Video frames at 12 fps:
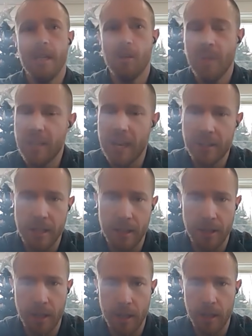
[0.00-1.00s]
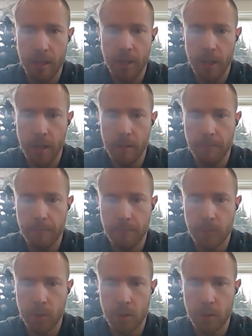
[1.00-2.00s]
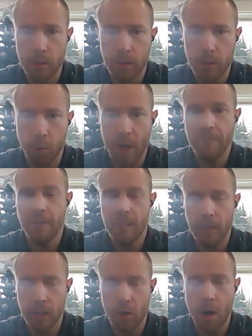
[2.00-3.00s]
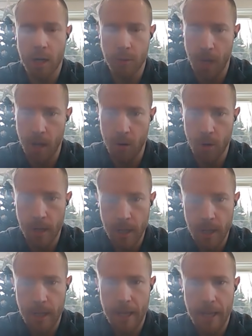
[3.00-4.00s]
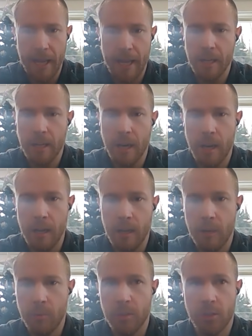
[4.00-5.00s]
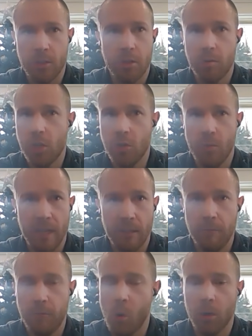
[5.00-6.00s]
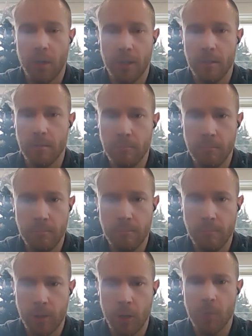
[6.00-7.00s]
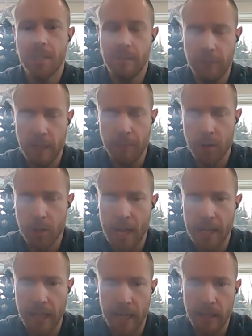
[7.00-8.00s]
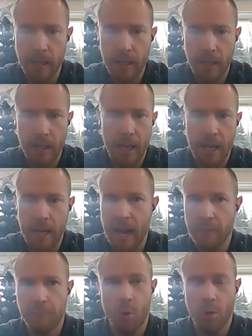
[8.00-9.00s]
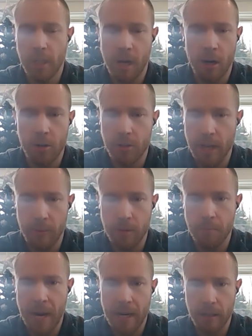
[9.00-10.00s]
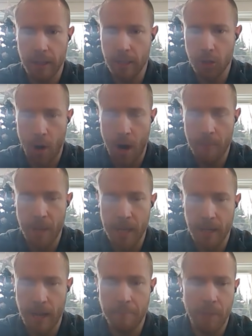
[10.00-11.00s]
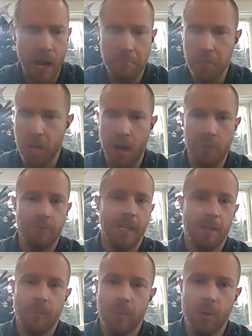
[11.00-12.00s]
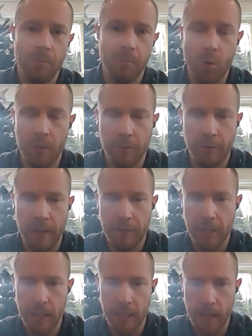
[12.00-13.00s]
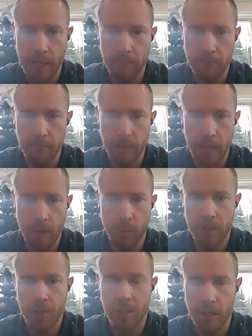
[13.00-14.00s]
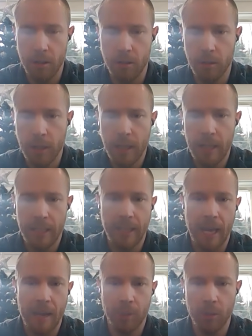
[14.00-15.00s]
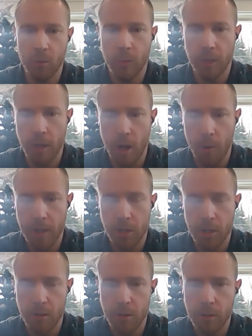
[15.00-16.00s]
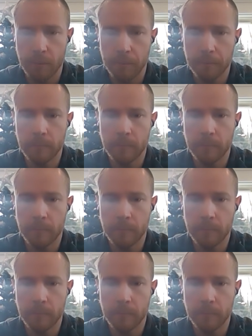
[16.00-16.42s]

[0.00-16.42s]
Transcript: We tested the Raven, the crossbow, and it was shooting 413 feet per second. And at 40 yards, it was barely dropping. I'm confident we would have moved to 50 and it would have still hit that balloon with no issues.